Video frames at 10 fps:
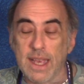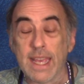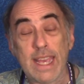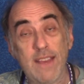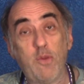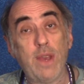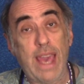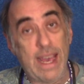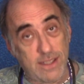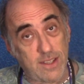If we
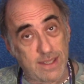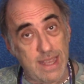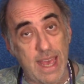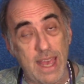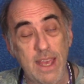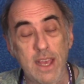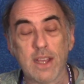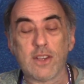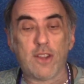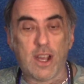had to say,
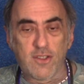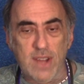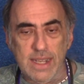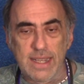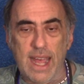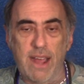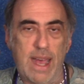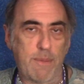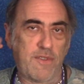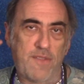not right now,
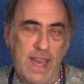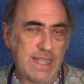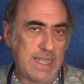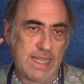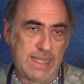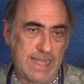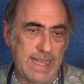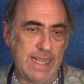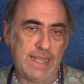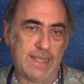I'm fighting a
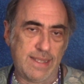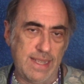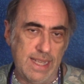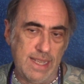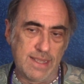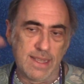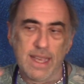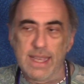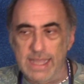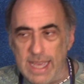deadly disease,
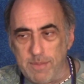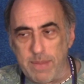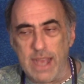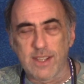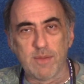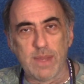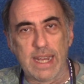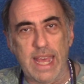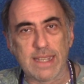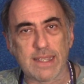get back to me
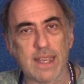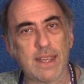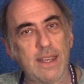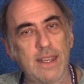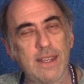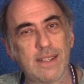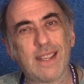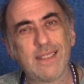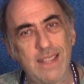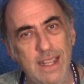later.
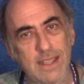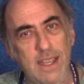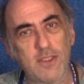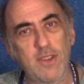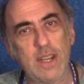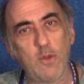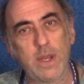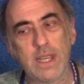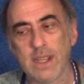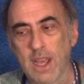Doesn't that sound really
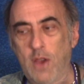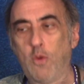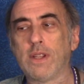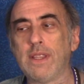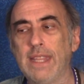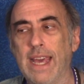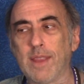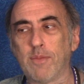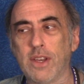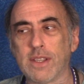weird? Wouldn't the other
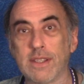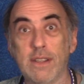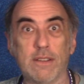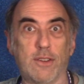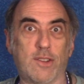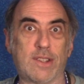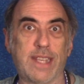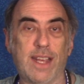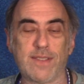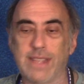person or
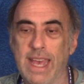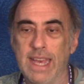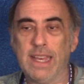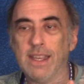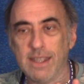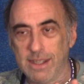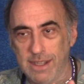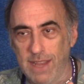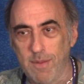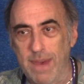yourself say,
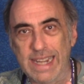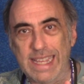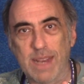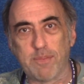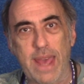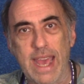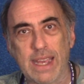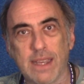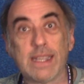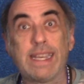never mind, get back,
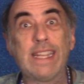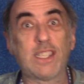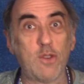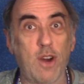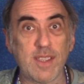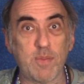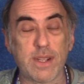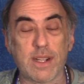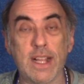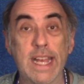get to
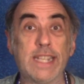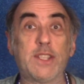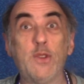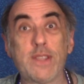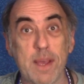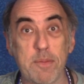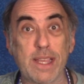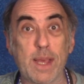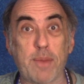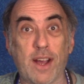hospital, do something
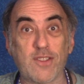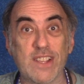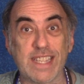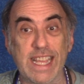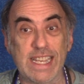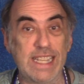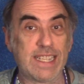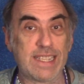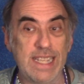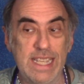about the deadly
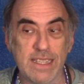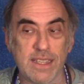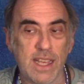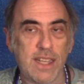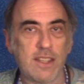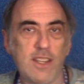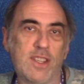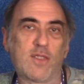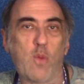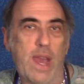disease. Don't
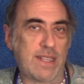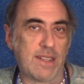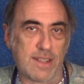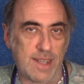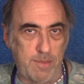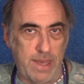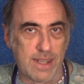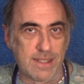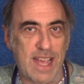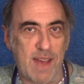just wait until a better
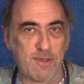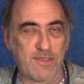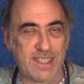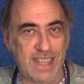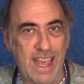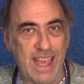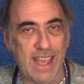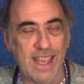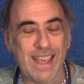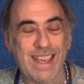time of the day.
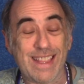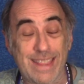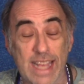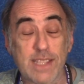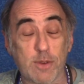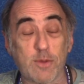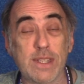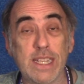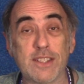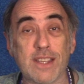That's what we
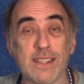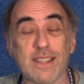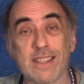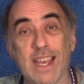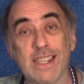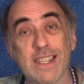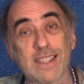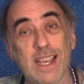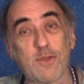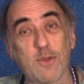need to understand, is
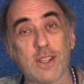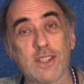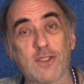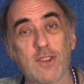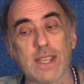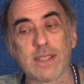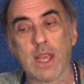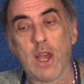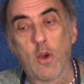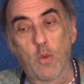that word stress.
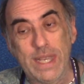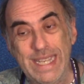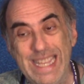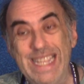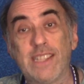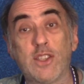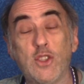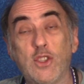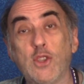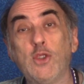We need to
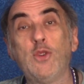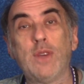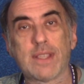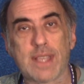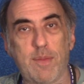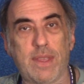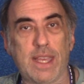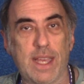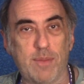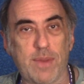do
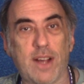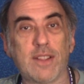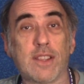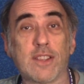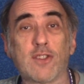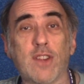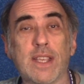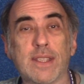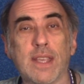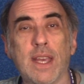something about the
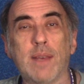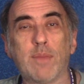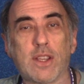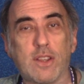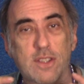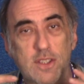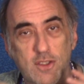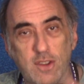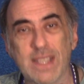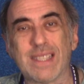stress, because
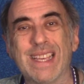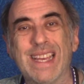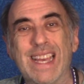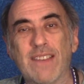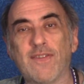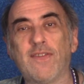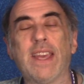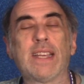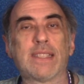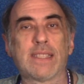stress
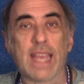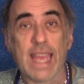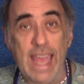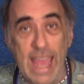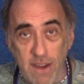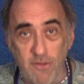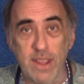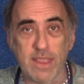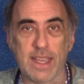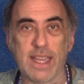affects
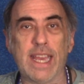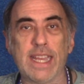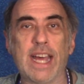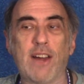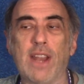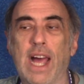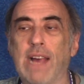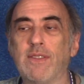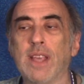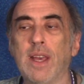everything in our
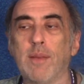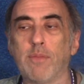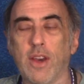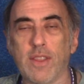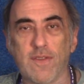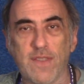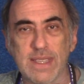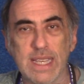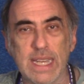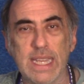lives, both
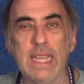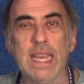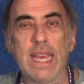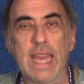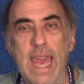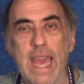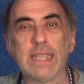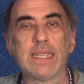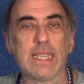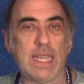physically
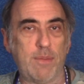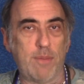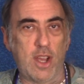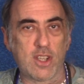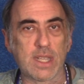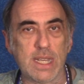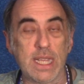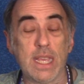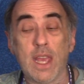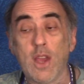and
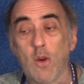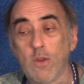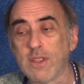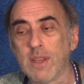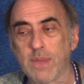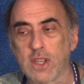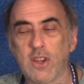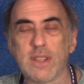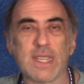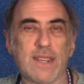emotionally. Also
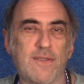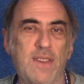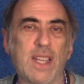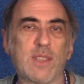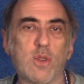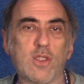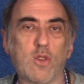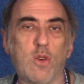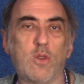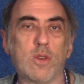because it affects what's
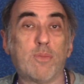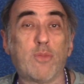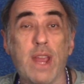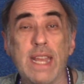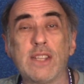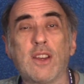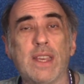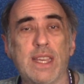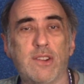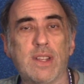called brain
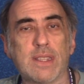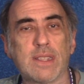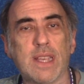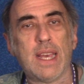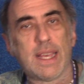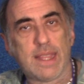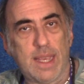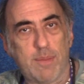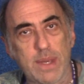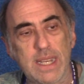coherence, the
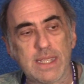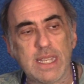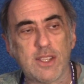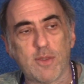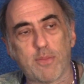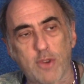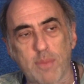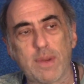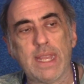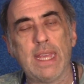ability to
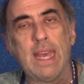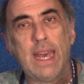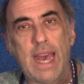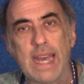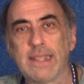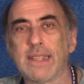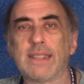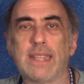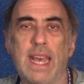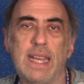properly
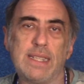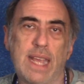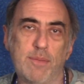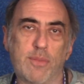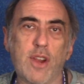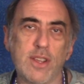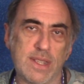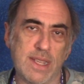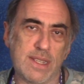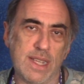understand and
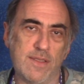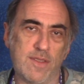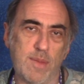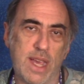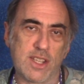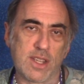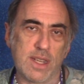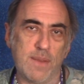process information.